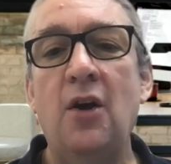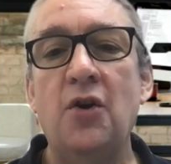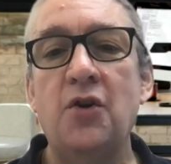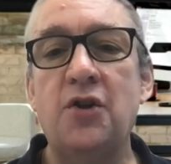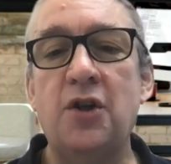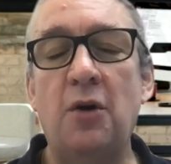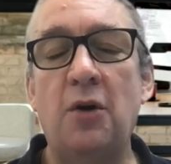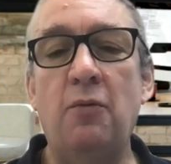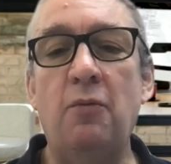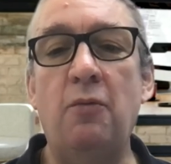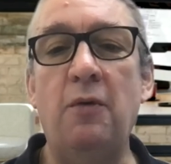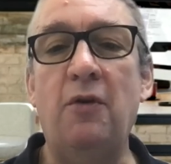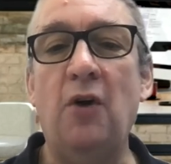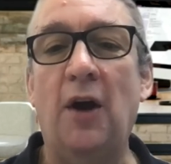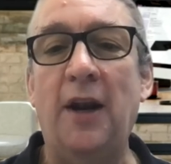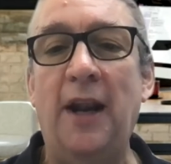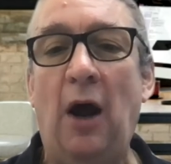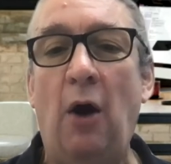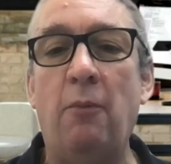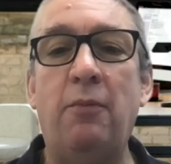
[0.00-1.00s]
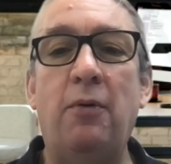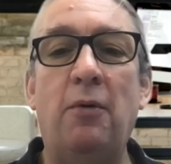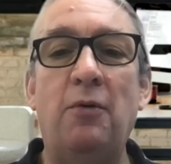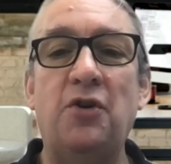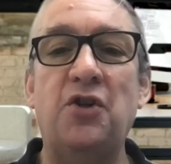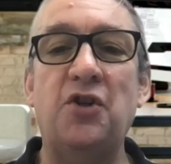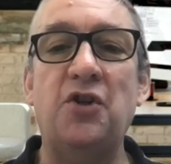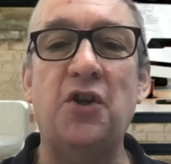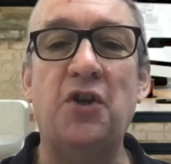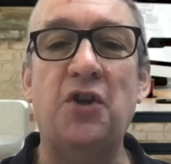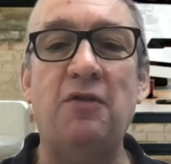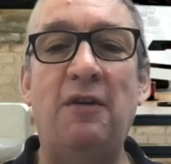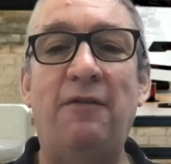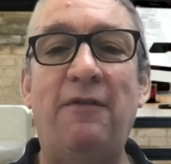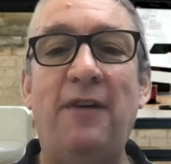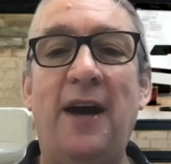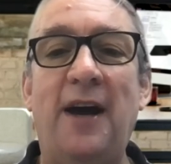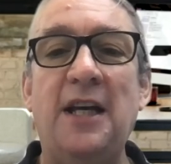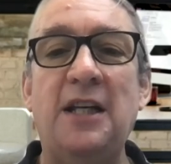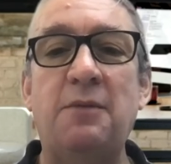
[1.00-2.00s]
So we've got an output, which is a
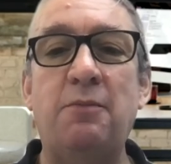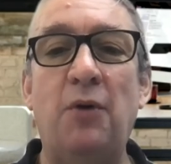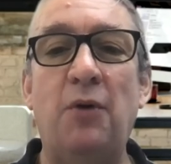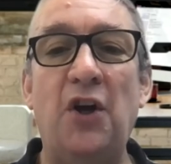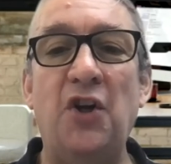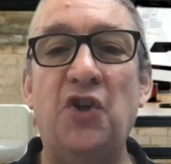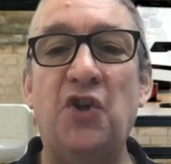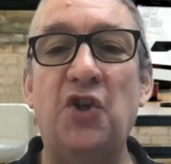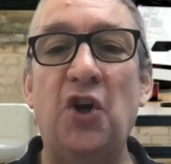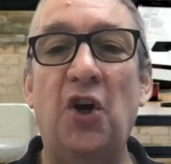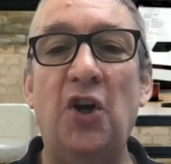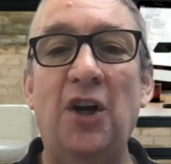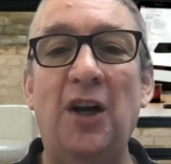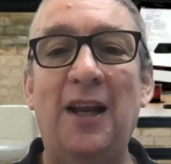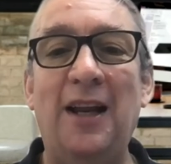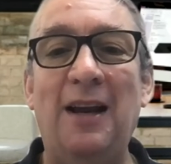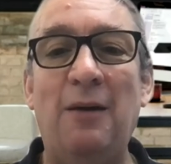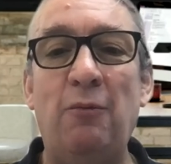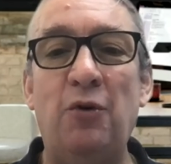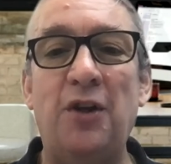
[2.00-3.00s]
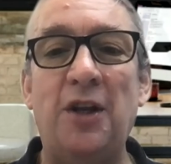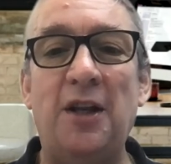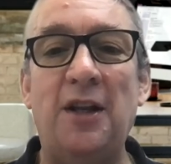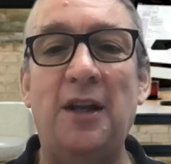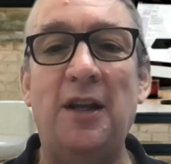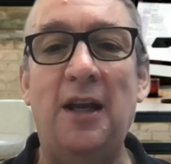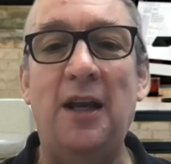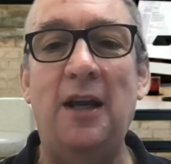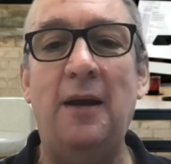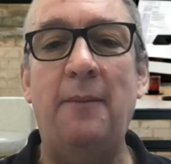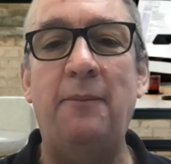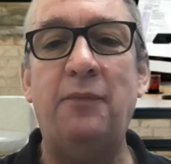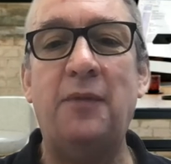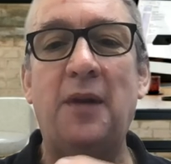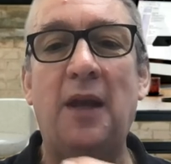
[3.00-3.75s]
three-phase, but internally within the